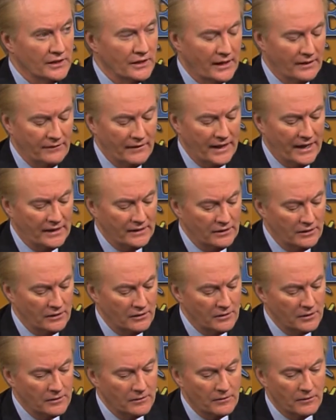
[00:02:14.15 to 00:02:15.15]
And then
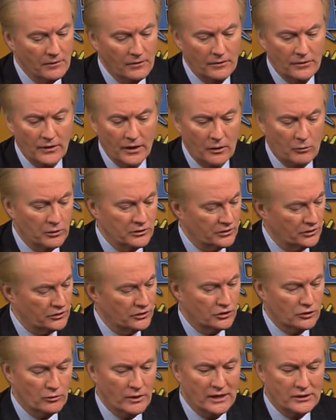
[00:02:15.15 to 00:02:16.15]
there was a
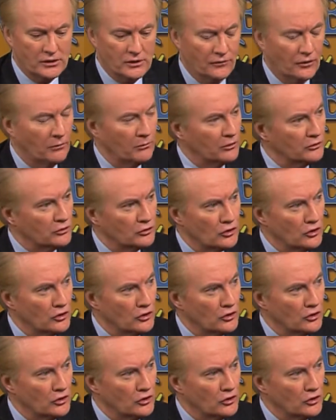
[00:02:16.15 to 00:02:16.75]
stretch of almost